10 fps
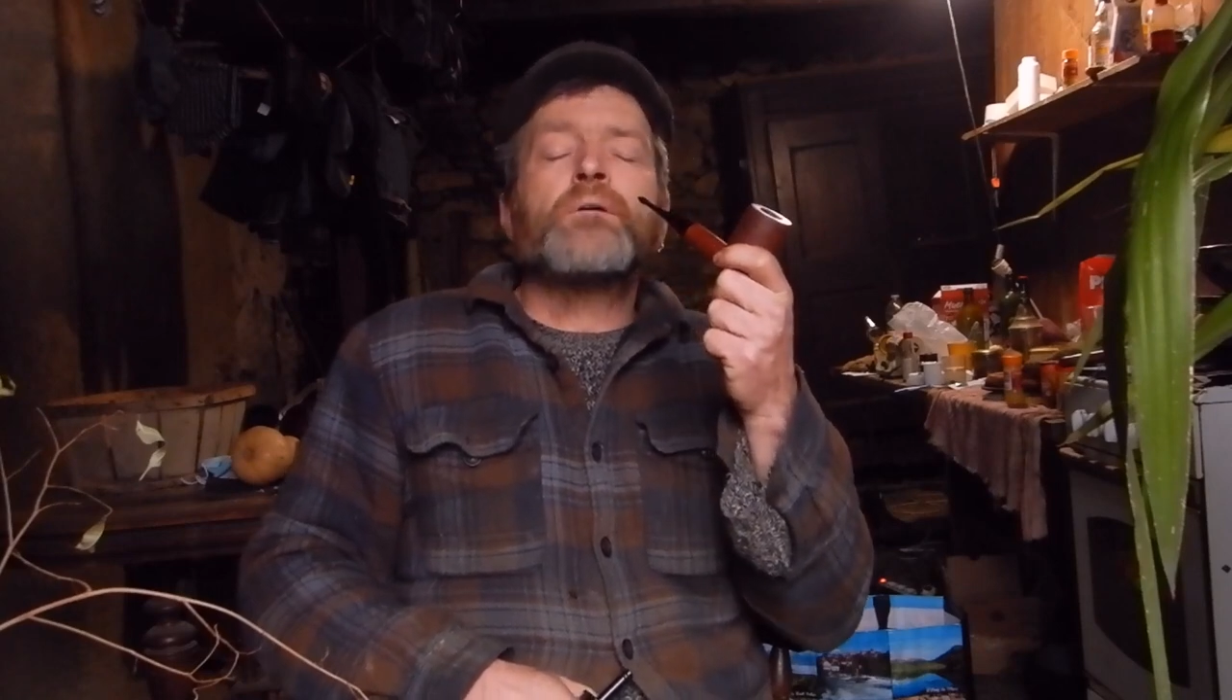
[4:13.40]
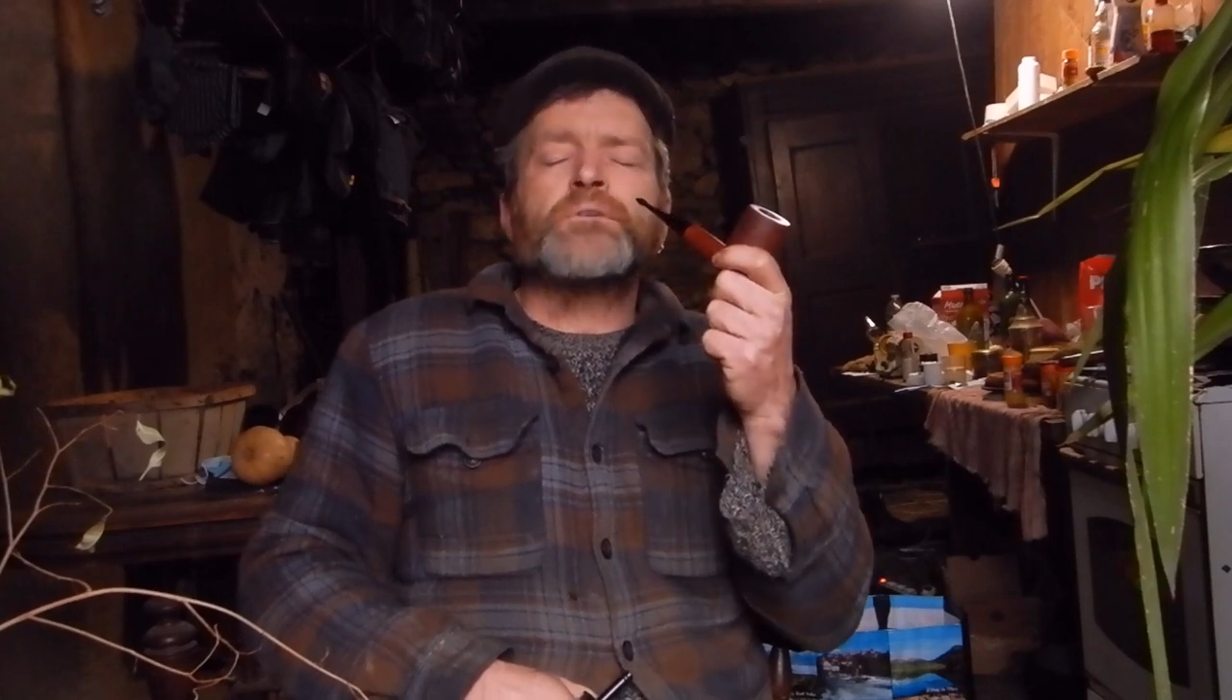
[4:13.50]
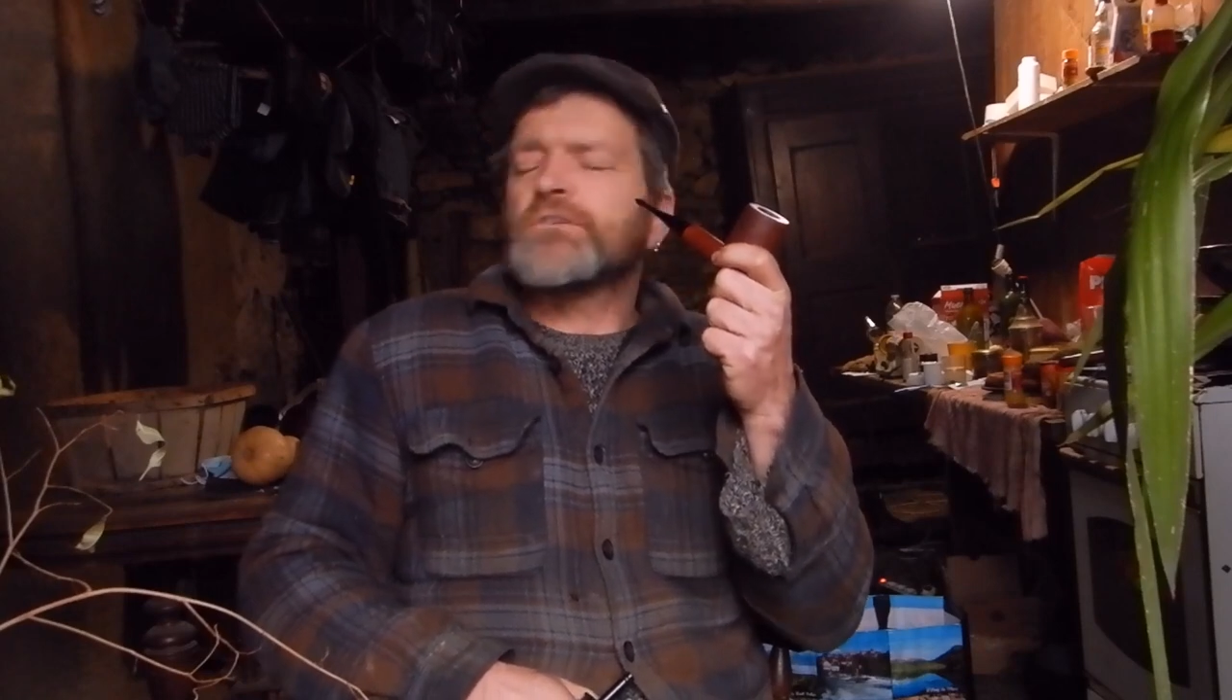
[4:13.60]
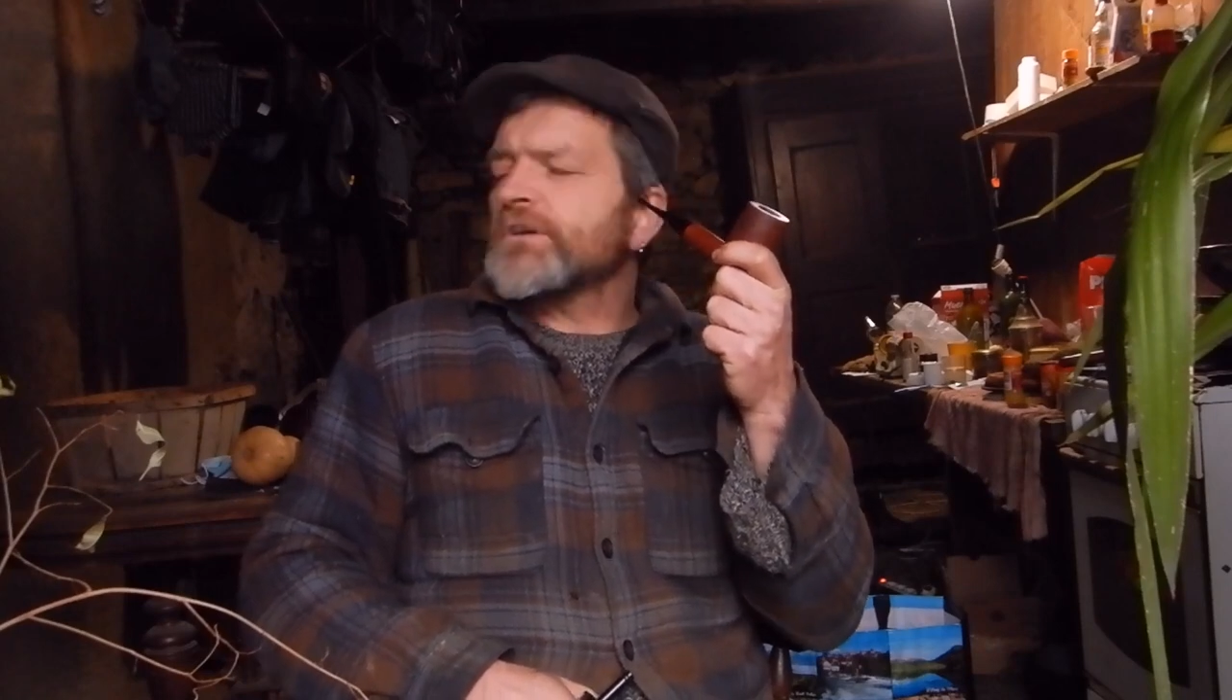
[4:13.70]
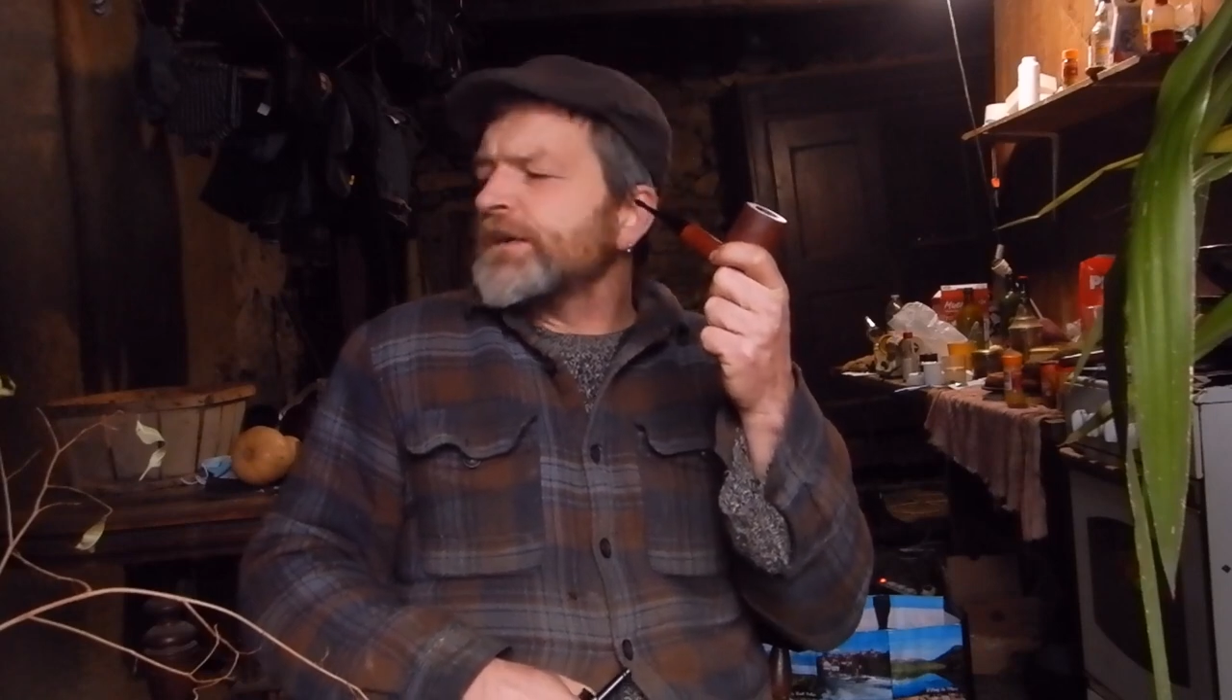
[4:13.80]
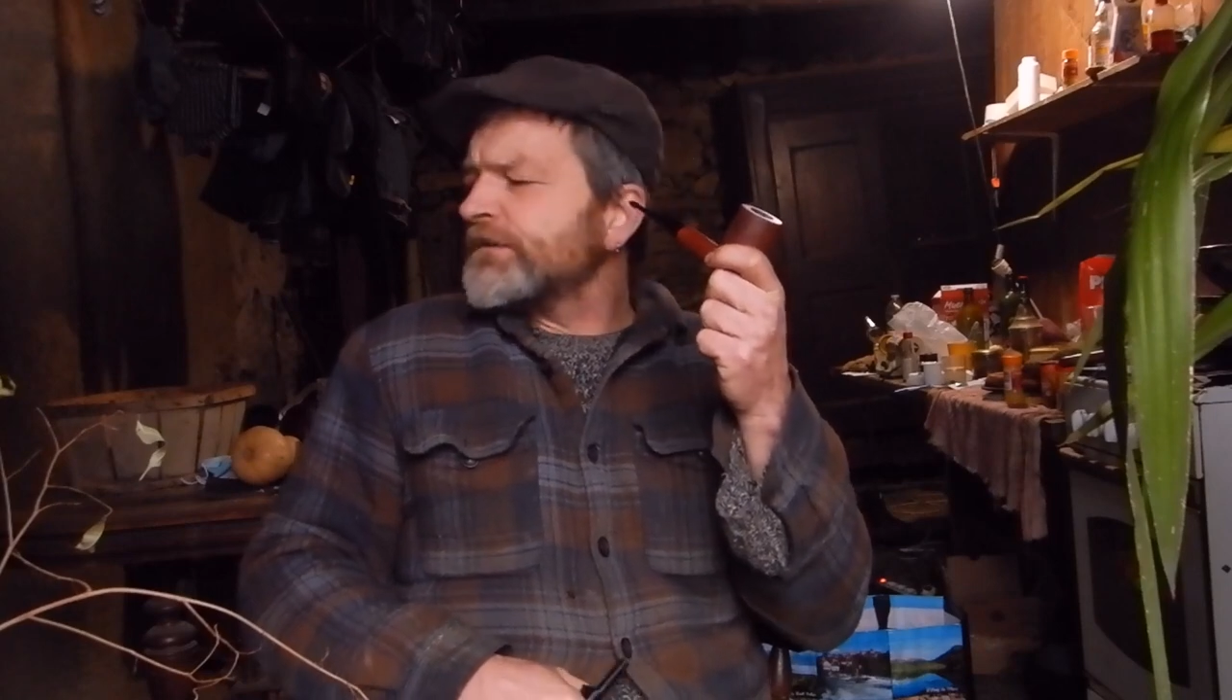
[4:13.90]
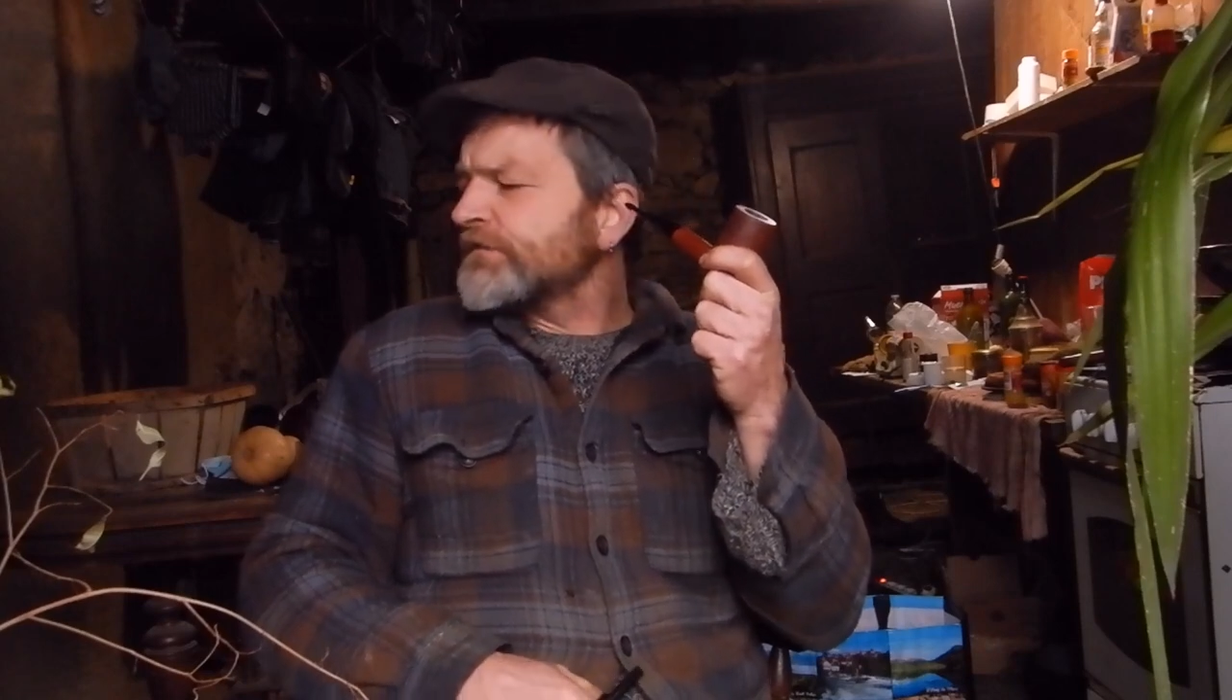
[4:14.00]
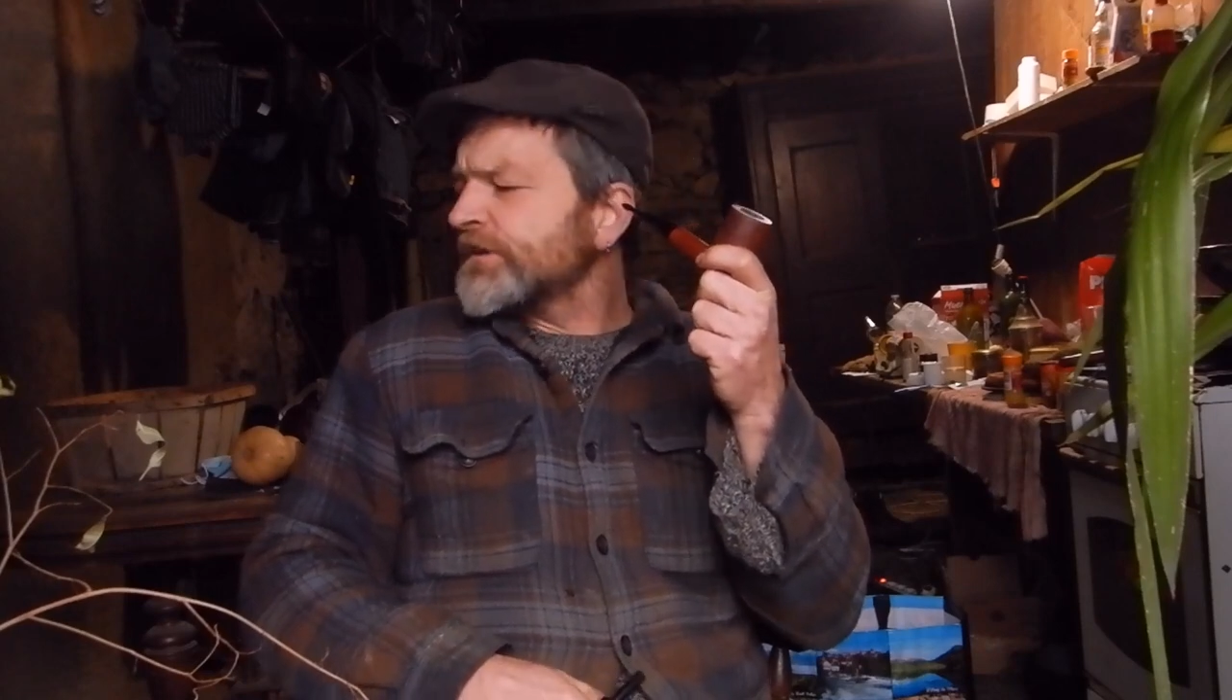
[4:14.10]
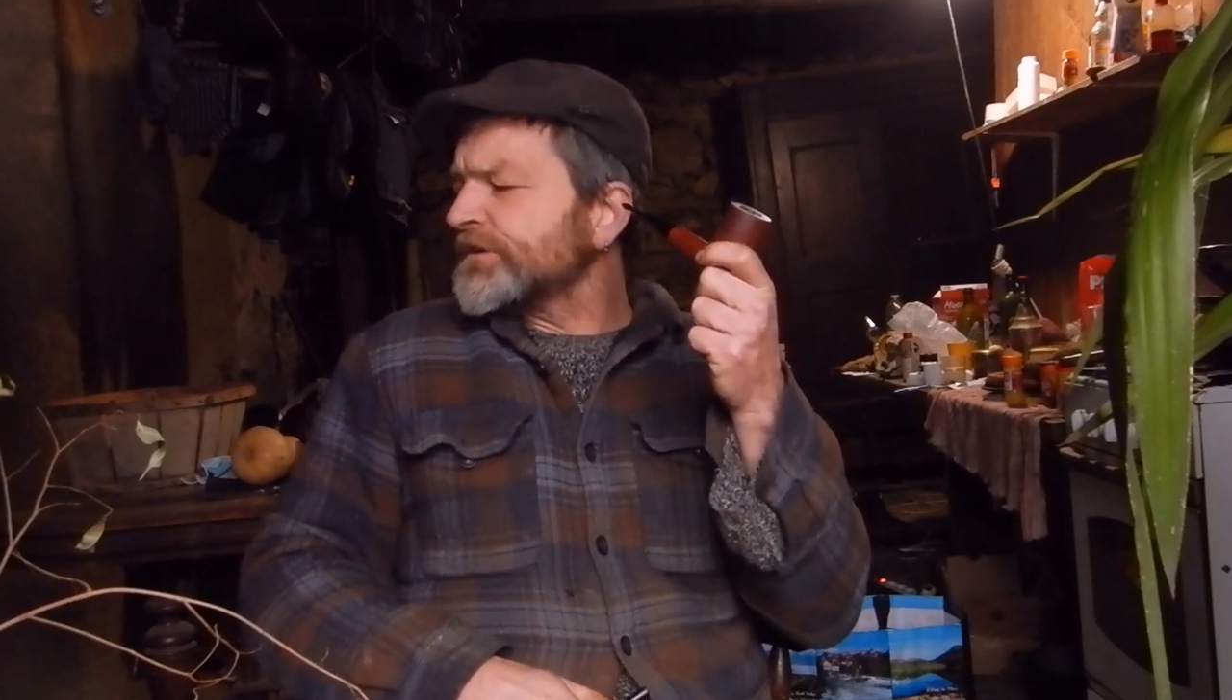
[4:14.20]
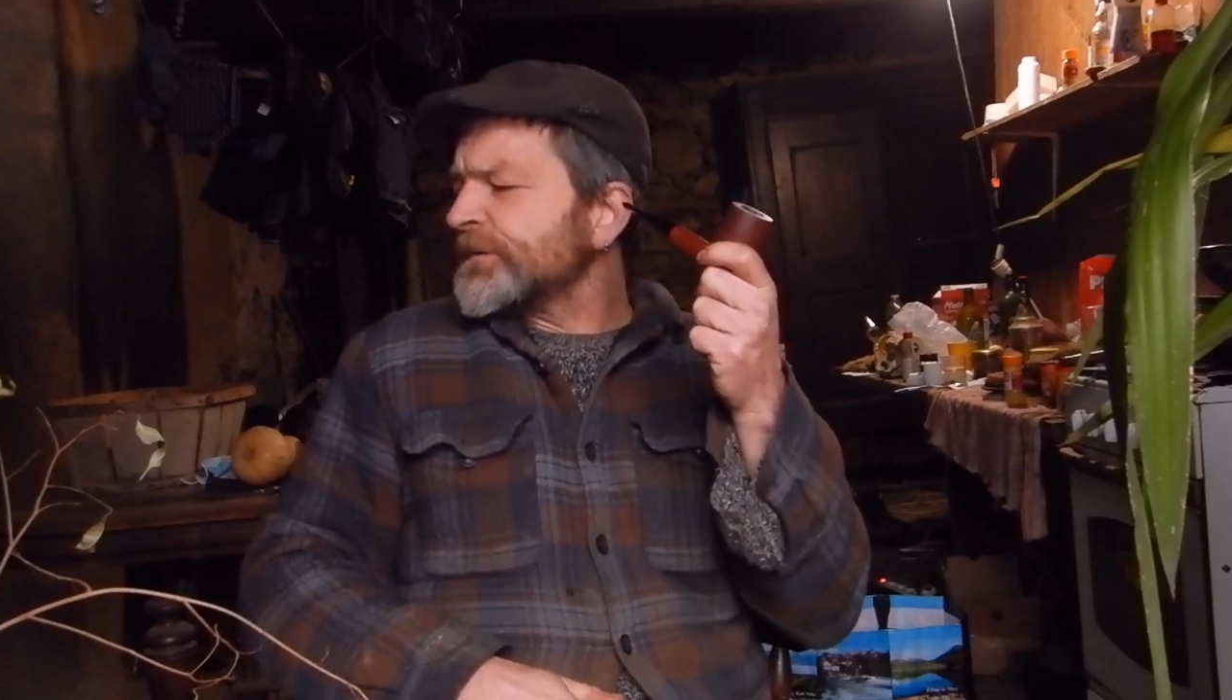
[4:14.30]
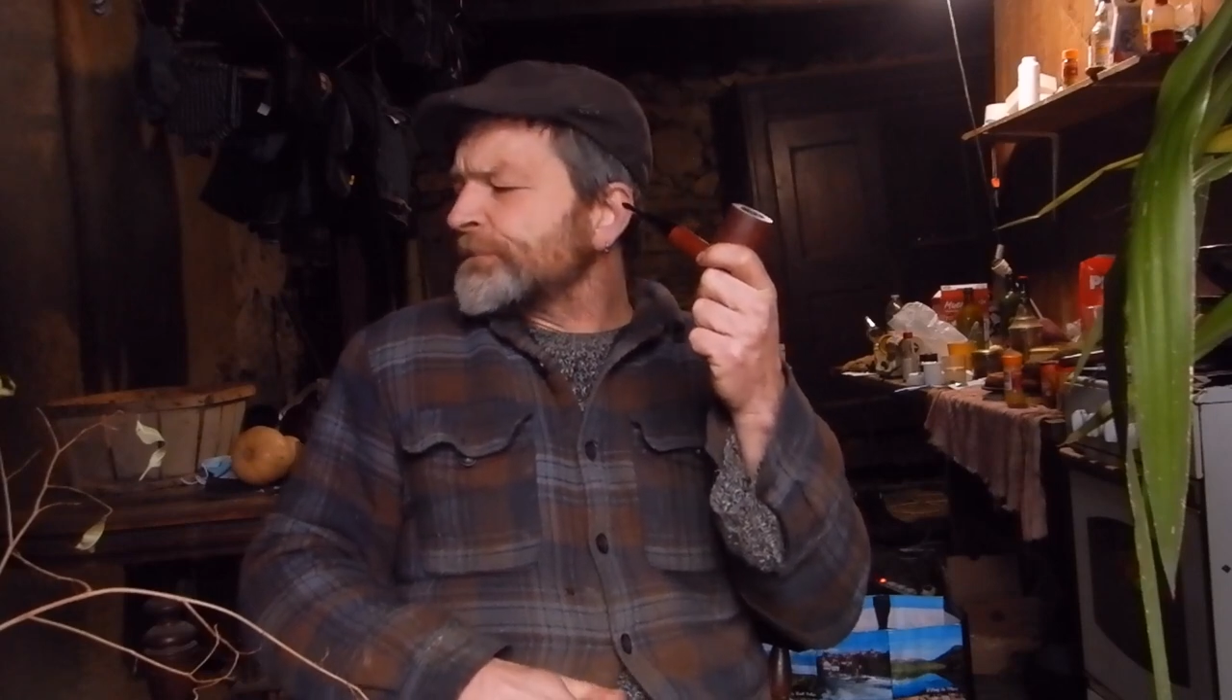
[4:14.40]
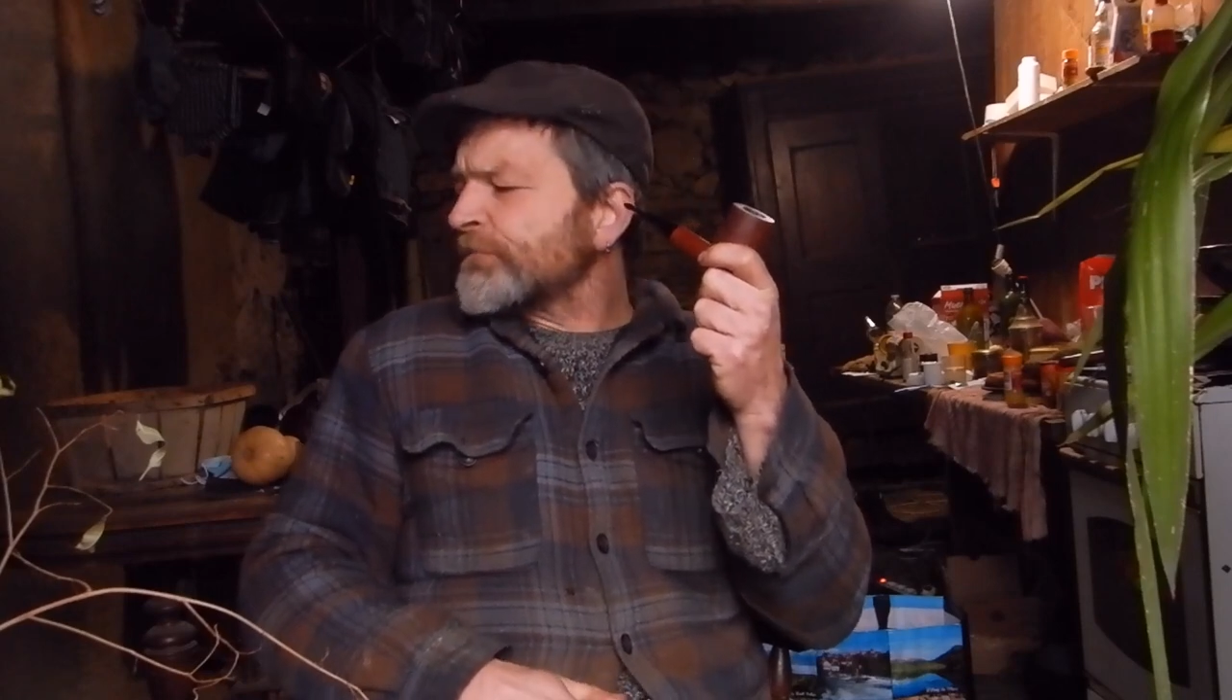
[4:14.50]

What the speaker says: Which is kind of good.